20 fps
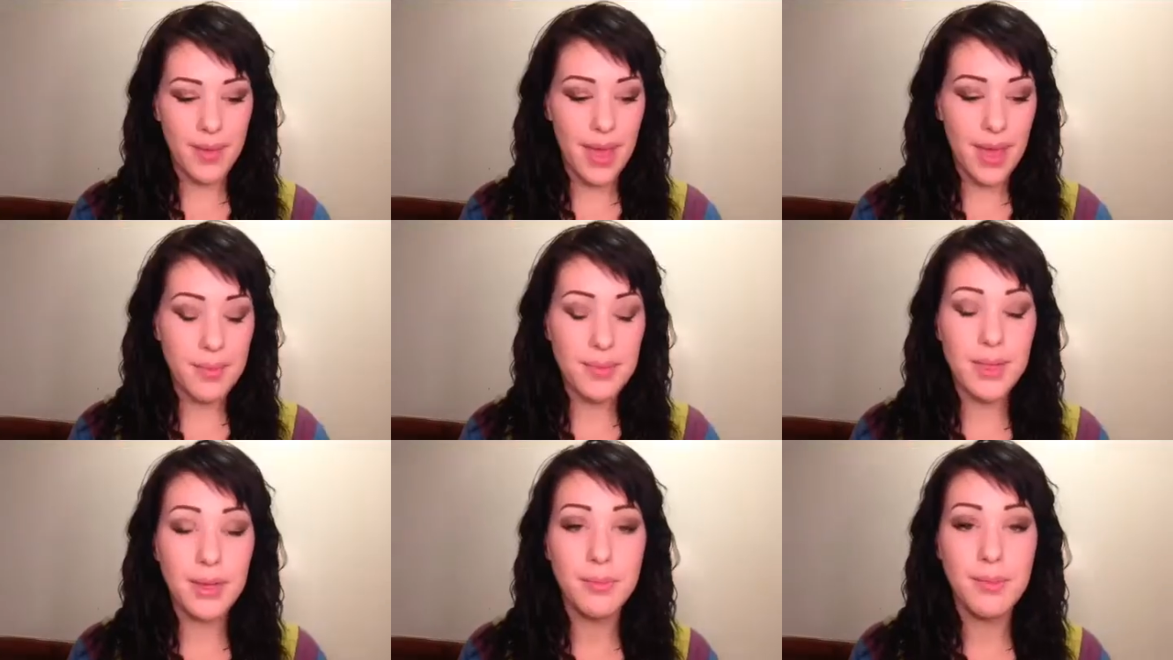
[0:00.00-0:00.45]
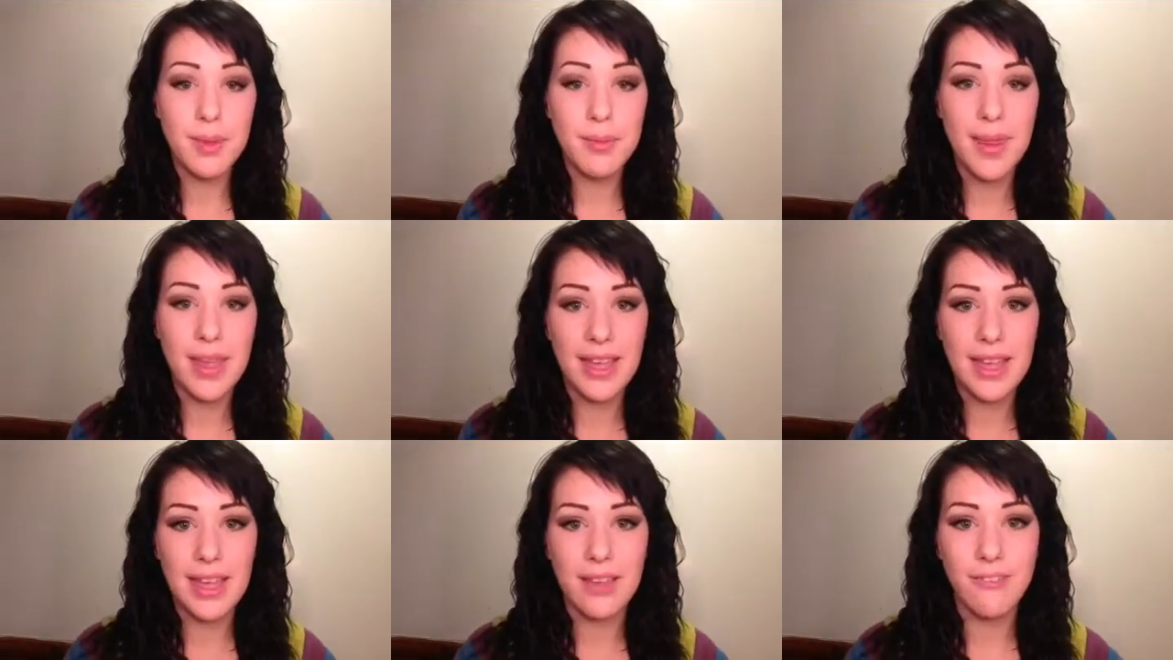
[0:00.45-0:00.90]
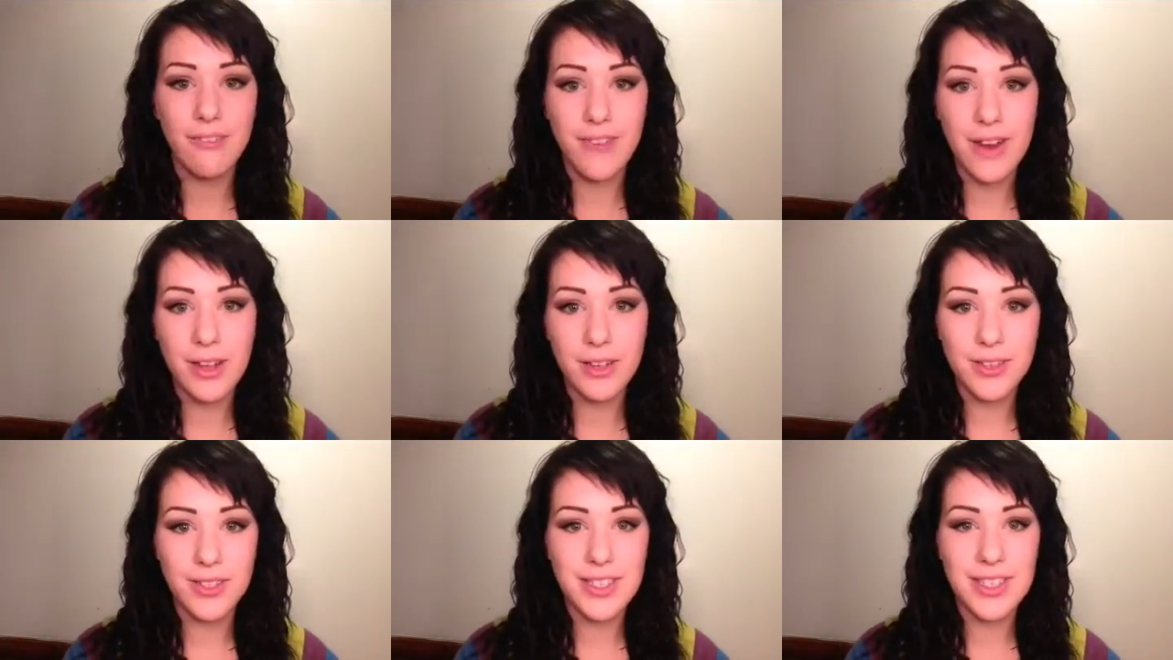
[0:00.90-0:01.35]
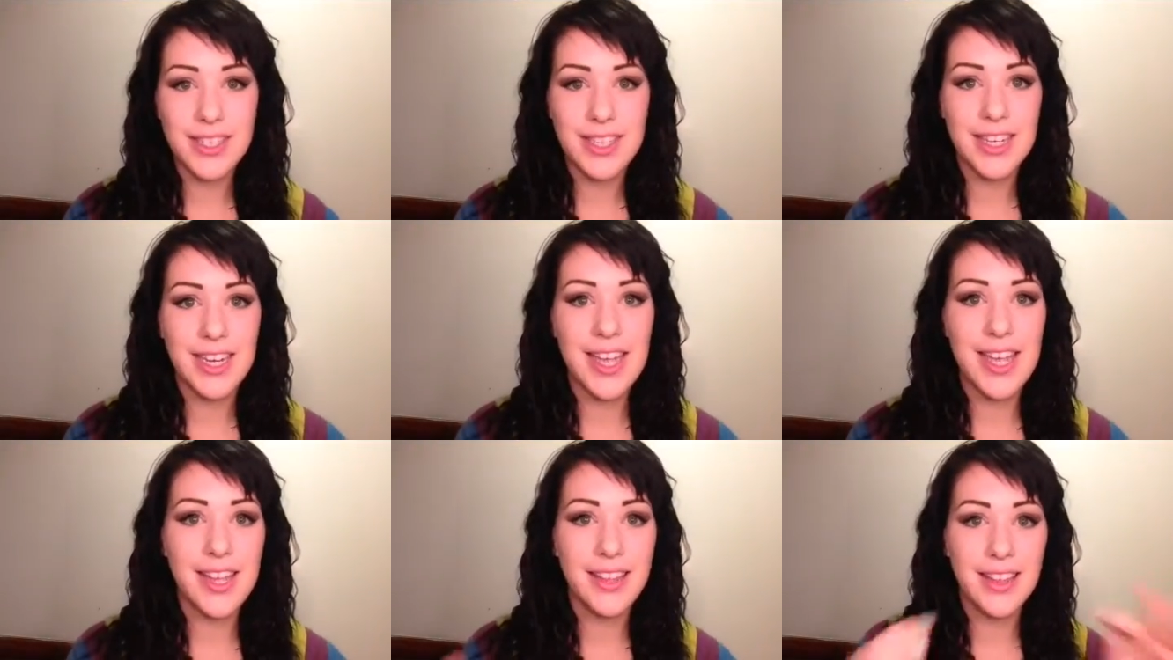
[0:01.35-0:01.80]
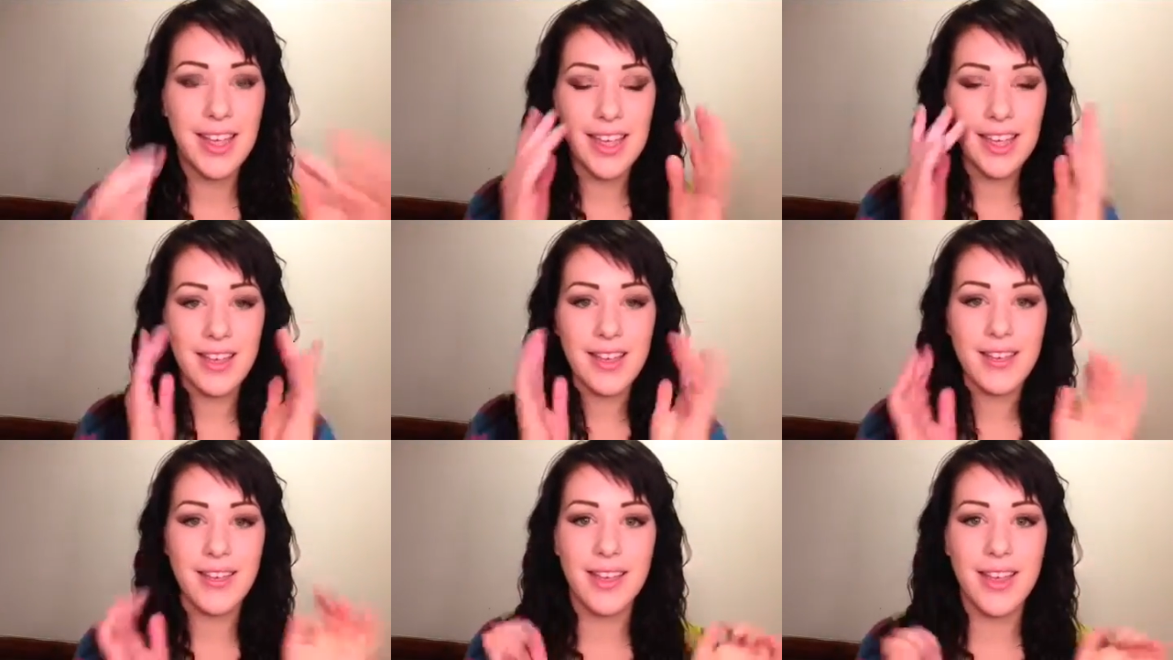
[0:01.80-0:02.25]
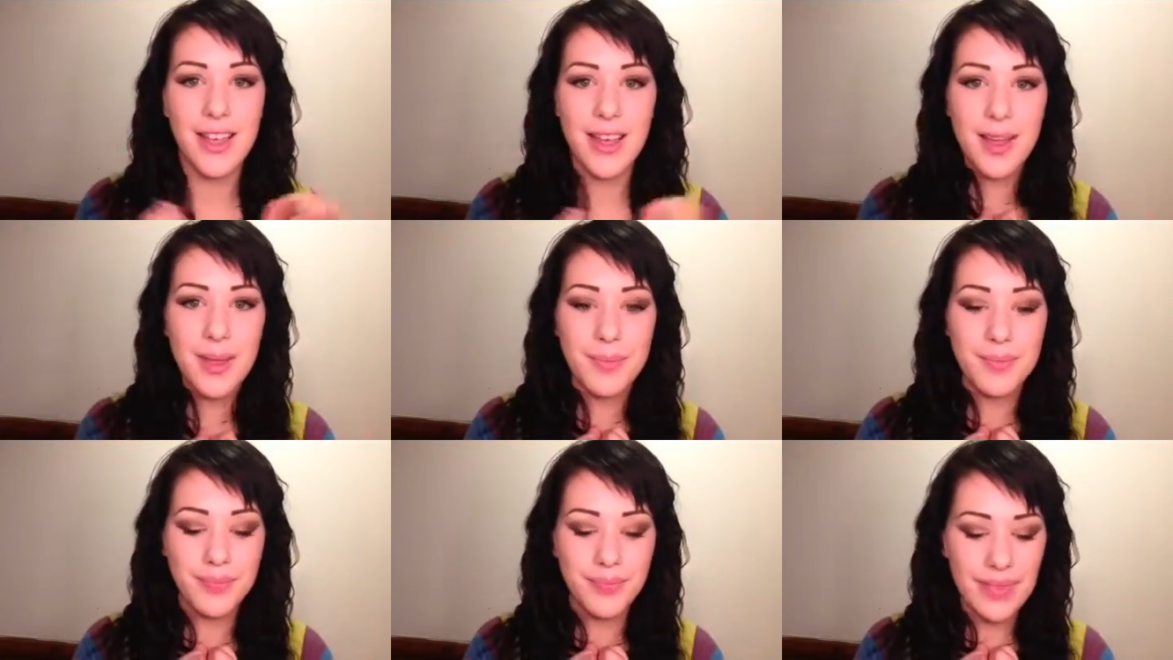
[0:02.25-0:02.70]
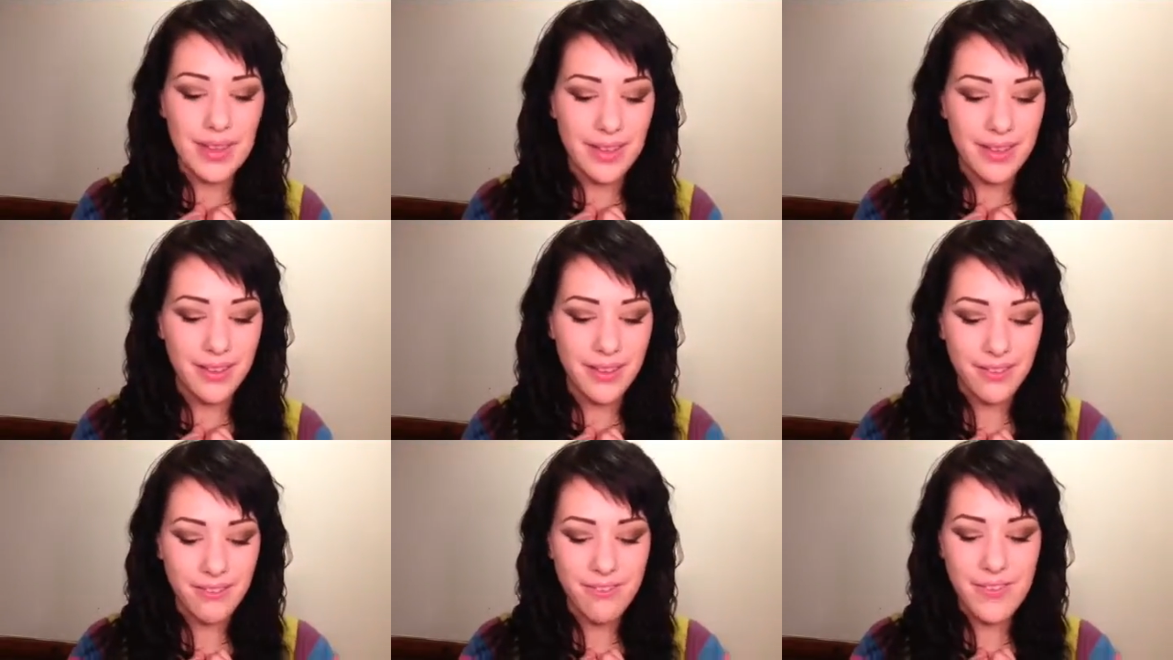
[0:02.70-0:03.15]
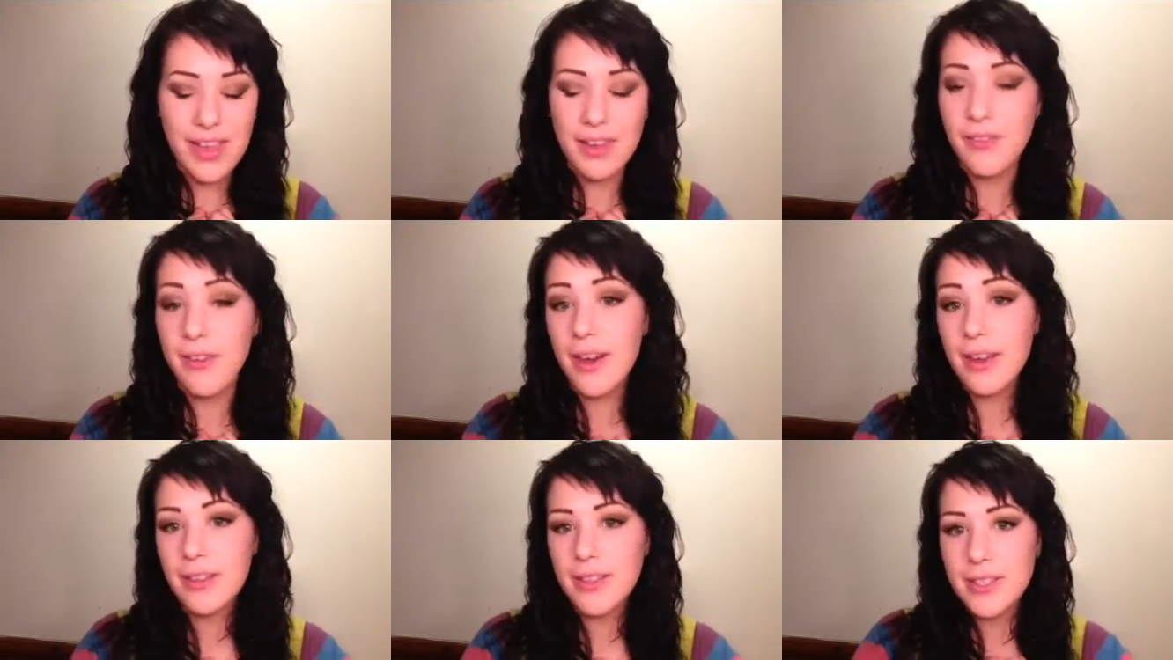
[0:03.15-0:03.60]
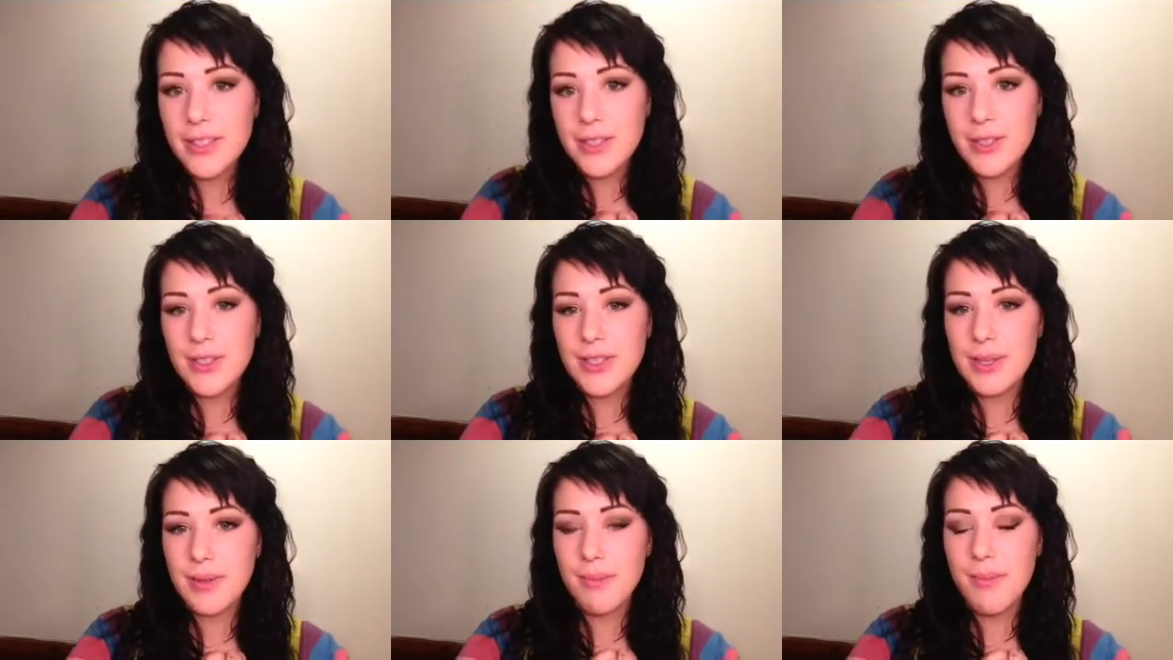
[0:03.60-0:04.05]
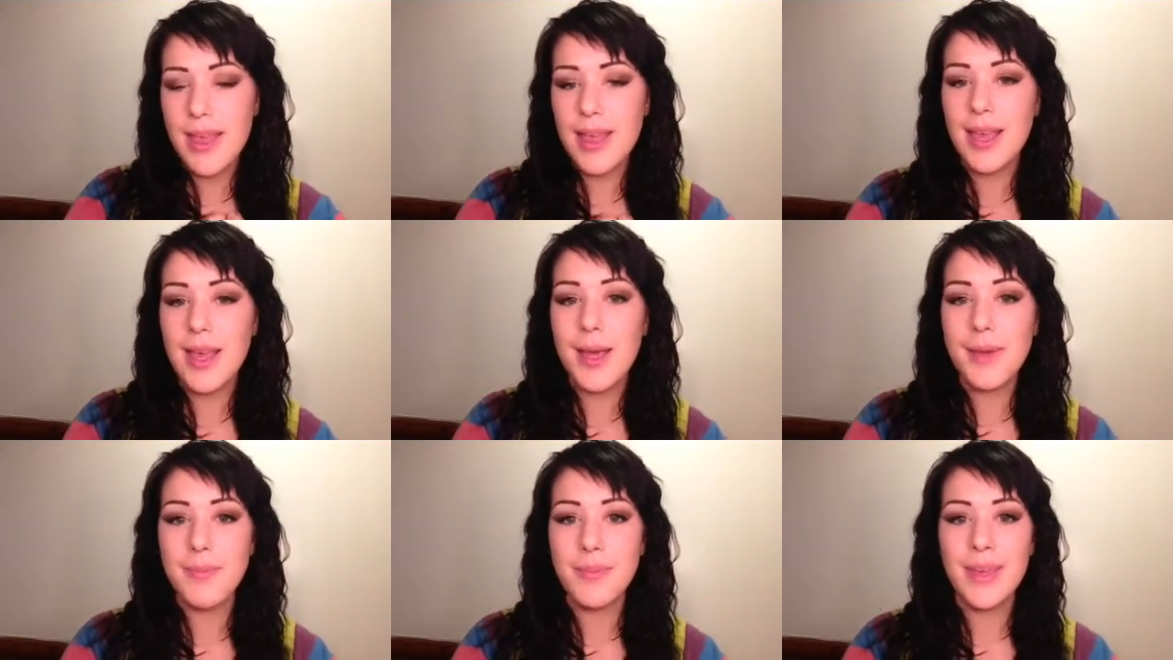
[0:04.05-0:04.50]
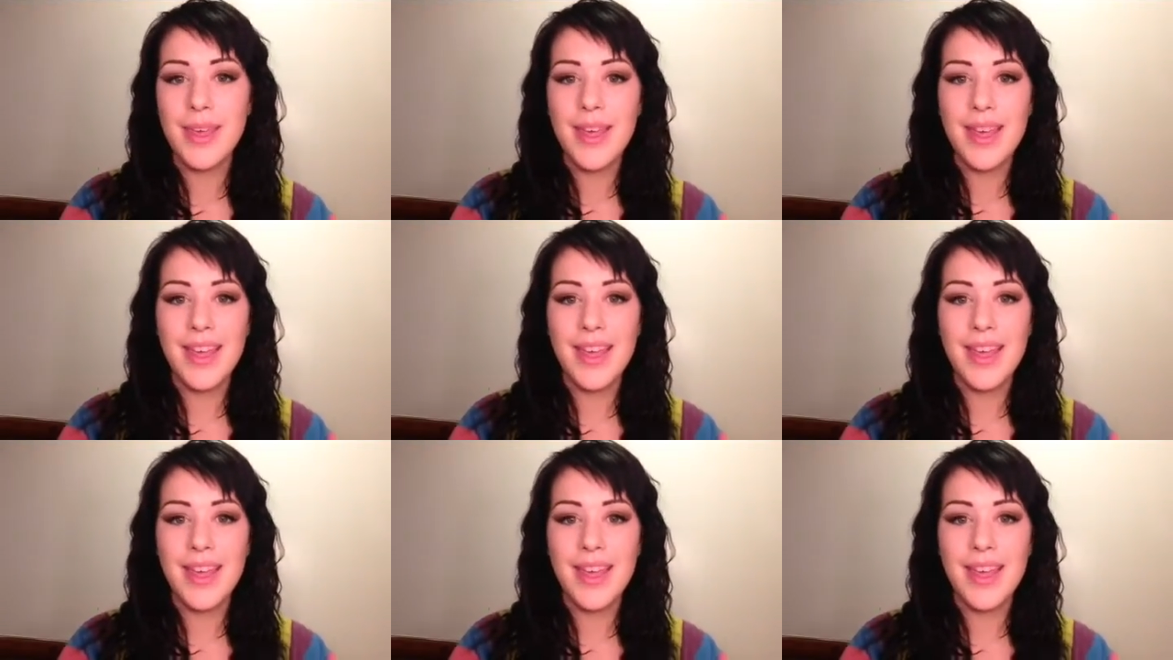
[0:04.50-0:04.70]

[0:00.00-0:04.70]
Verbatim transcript: I'm going to be making freckles today, like um, fake freckles using makeup.